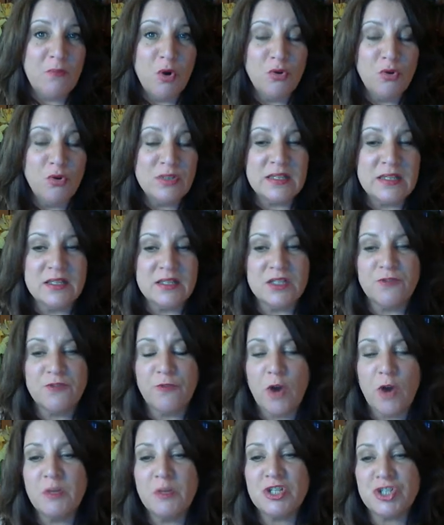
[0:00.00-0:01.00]
Moses
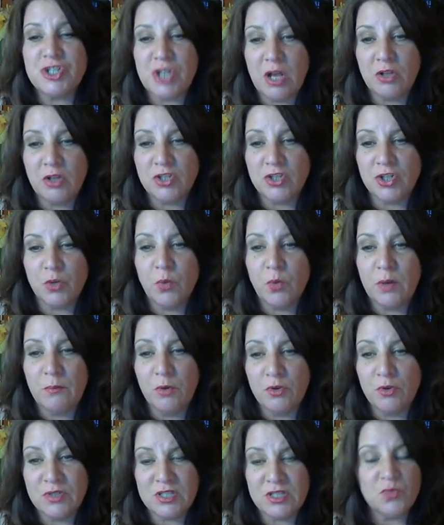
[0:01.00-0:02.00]
from a shelter when
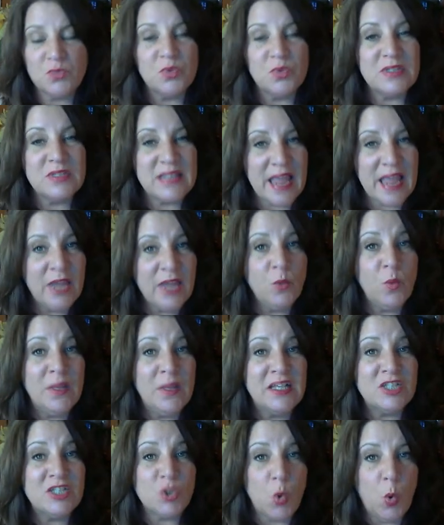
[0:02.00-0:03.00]
Moses was 8
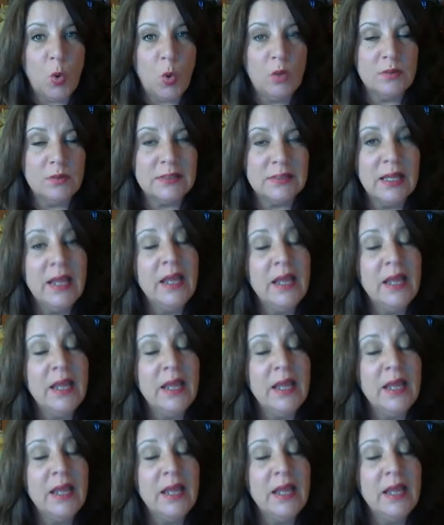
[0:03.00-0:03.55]
weeks old,